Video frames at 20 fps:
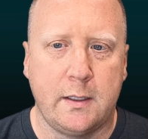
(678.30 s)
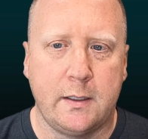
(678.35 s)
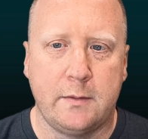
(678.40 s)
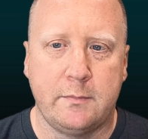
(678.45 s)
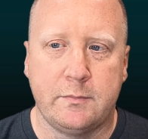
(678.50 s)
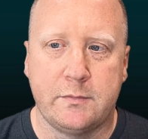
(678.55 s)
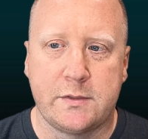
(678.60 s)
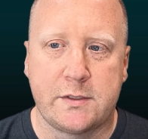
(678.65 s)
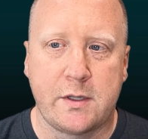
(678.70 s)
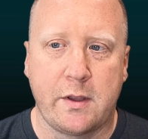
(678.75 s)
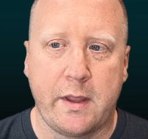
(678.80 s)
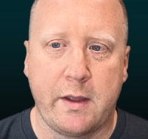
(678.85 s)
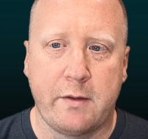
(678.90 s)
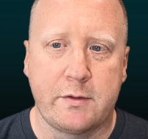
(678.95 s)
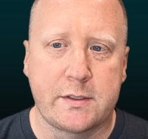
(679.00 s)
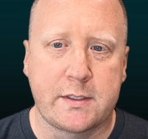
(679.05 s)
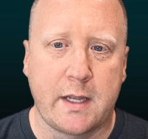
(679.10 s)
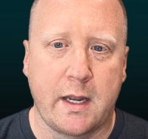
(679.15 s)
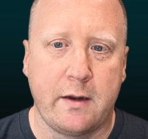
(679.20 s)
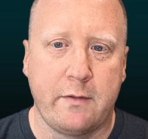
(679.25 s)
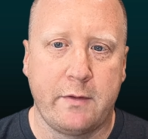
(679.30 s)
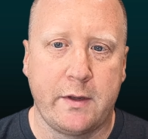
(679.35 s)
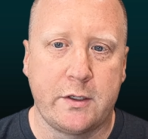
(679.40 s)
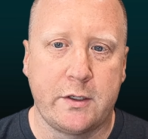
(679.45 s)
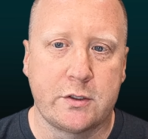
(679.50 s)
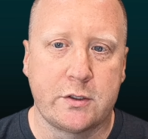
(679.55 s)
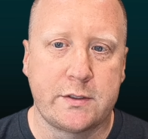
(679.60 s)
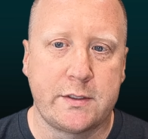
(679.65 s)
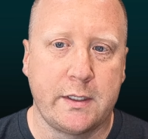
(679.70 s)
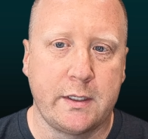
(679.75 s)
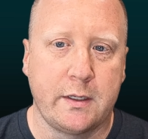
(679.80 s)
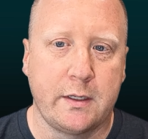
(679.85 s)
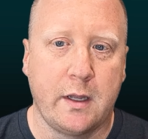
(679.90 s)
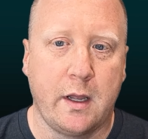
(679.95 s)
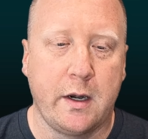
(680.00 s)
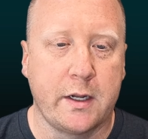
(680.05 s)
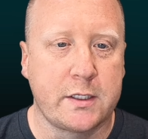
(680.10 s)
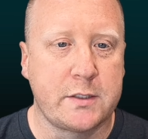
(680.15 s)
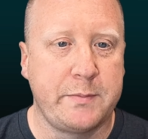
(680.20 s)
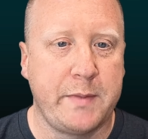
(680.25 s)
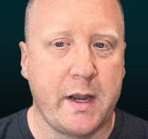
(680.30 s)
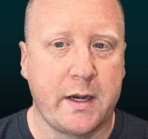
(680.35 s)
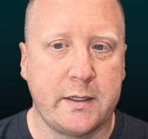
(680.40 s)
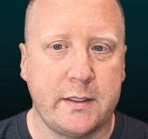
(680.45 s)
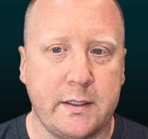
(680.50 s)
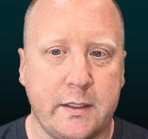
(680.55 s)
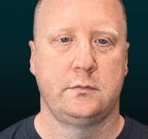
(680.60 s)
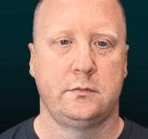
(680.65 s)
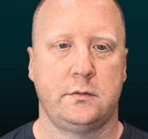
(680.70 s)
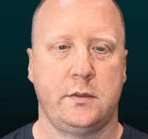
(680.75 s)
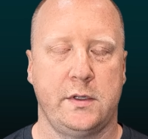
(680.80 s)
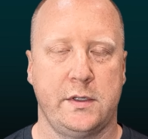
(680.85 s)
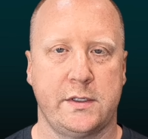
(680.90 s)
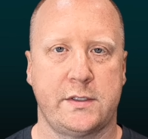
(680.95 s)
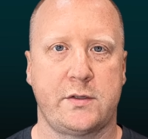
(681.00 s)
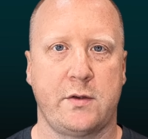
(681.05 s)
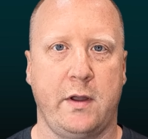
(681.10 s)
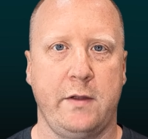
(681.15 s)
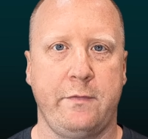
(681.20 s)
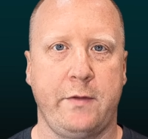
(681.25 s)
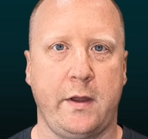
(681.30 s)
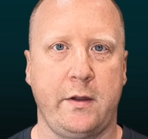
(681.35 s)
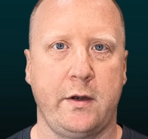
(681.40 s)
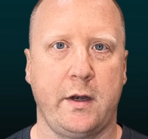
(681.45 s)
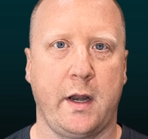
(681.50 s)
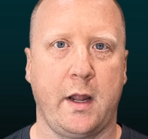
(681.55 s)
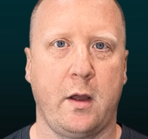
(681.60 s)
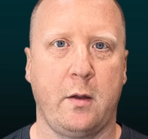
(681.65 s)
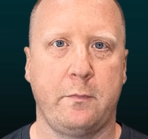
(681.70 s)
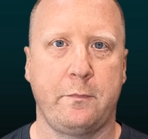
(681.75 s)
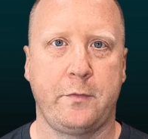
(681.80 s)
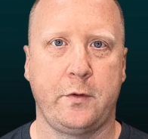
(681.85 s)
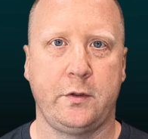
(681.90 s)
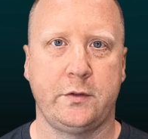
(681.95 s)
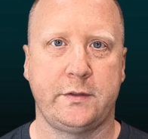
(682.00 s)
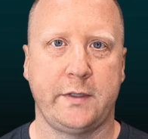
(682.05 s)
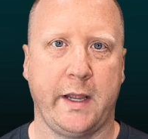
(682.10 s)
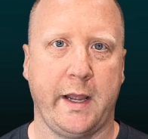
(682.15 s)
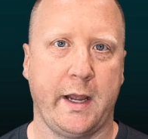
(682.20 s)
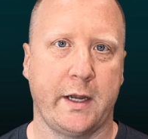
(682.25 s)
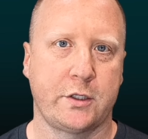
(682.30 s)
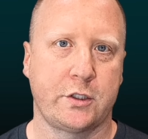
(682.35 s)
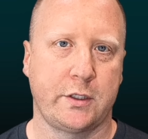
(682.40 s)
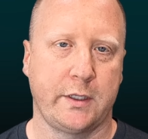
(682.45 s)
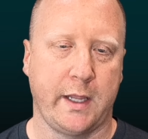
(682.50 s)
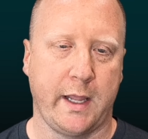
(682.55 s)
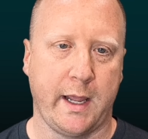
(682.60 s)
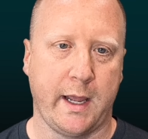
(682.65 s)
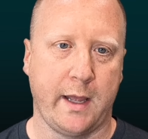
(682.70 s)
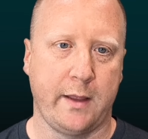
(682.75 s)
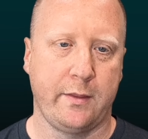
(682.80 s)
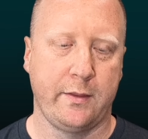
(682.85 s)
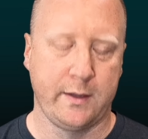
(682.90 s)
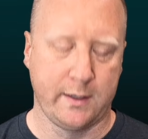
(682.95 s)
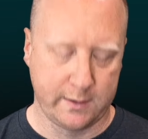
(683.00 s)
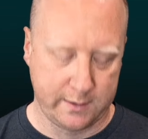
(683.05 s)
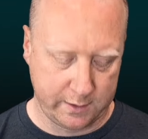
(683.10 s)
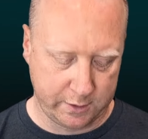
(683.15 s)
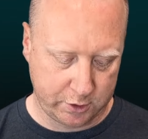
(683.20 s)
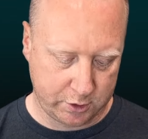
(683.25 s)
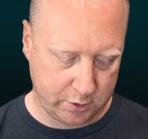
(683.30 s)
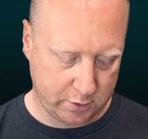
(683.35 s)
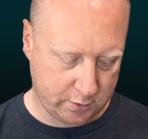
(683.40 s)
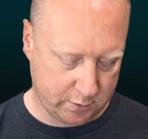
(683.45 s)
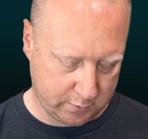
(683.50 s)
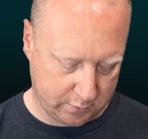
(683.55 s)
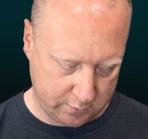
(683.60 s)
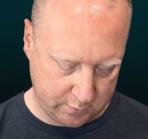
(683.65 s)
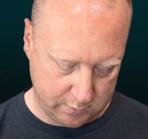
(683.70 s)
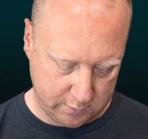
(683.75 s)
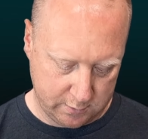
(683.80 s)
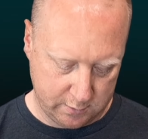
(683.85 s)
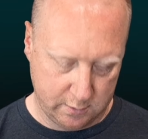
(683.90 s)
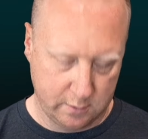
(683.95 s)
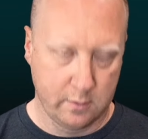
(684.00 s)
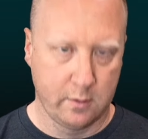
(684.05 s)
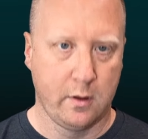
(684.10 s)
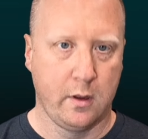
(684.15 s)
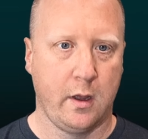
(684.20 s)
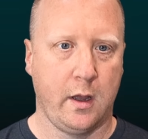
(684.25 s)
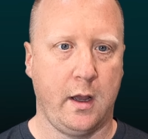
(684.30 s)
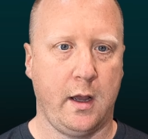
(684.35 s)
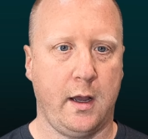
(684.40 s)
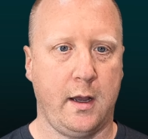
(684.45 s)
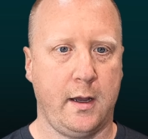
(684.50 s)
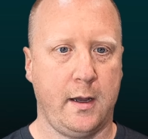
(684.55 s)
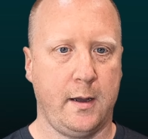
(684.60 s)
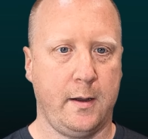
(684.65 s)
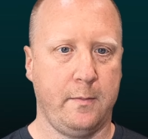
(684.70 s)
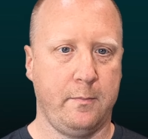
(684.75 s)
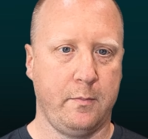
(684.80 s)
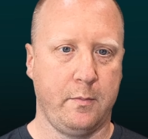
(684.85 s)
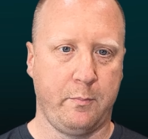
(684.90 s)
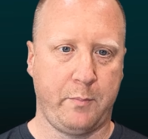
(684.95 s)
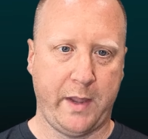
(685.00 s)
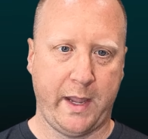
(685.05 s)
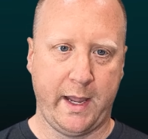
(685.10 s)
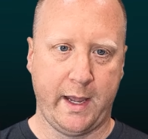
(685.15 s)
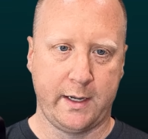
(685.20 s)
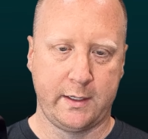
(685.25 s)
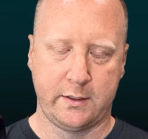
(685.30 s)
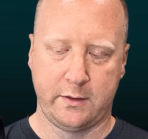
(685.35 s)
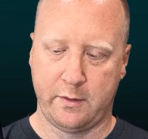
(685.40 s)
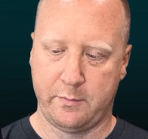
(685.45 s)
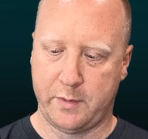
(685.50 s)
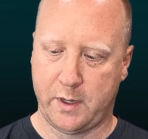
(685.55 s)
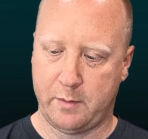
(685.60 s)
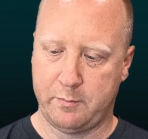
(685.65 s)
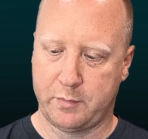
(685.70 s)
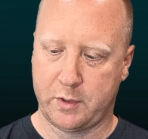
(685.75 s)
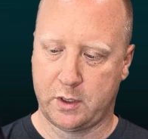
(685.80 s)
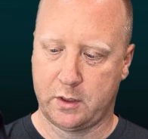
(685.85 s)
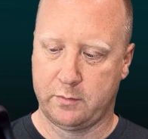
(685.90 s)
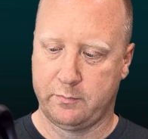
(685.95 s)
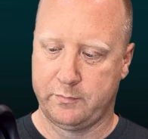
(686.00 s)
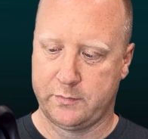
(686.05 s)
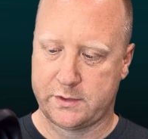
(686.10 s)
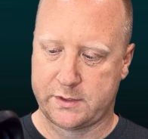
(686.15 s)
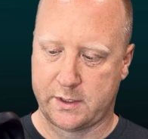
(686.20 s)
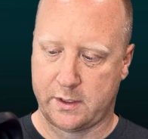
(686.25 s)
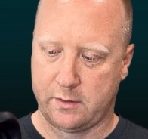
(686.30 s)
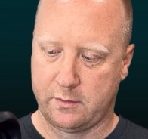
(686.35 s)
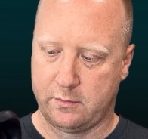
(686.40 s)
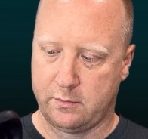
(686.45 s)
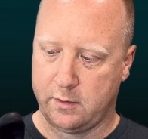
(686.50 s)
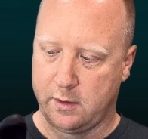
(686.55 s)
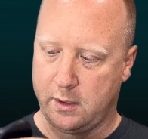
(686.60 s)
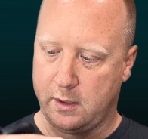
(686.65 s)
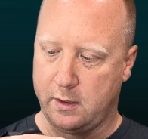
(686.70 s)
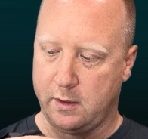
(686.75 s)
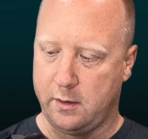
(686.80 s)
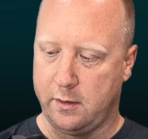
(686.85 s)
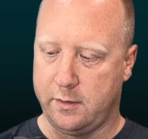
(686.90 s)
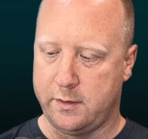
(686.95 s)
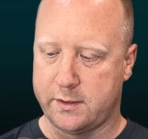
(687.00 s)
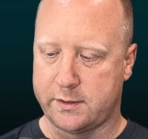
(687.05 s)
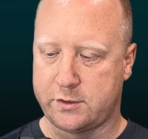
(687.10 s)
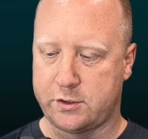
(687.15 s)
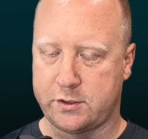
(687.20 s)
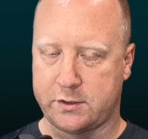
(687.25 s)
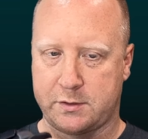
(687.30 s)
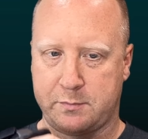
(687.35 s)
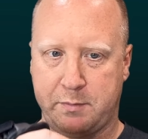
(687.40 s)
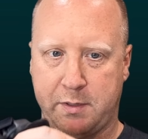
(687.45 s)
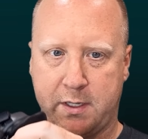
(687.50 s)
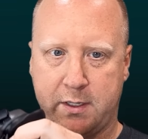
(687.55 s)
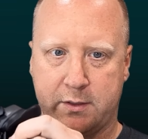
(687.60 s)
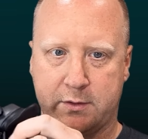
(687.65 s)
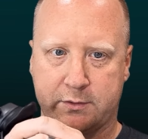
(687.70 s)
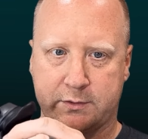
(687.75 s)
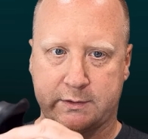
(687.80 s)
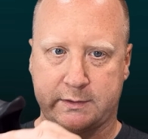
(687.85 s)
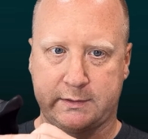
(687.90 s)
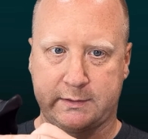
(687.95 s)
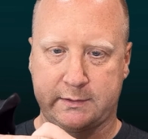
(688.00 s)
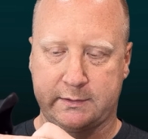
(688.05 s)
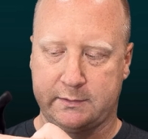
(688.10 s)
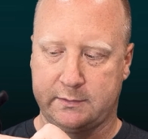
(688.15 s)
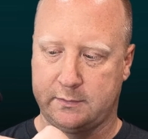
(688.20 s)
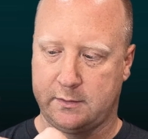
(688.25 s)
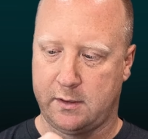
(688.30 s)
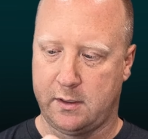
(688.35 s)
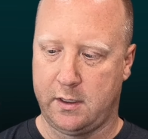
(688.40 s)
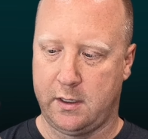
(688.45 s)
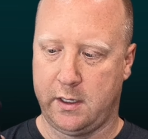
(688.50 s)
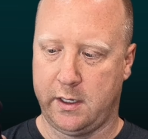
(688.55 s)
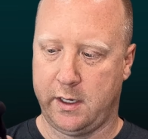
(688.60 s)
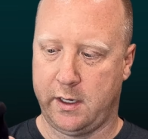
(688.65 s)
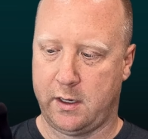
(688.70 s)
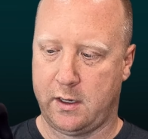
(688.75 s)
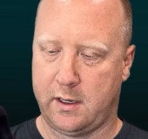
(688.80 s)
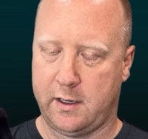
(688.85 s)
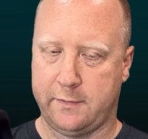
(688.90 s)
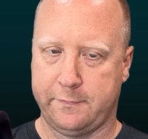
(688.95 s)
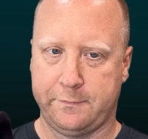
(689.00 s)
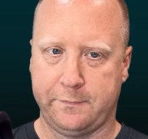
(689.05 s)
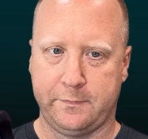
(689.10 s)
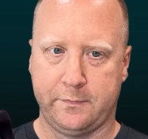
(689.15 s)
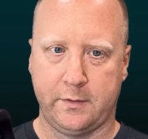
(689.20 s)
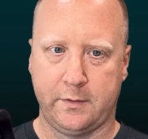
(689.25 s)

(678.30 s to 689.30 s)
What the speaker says: So that was kind of interesting, unexpected. So I found it helpful to actually add the additional pad to the bumper. So this just peels on and off.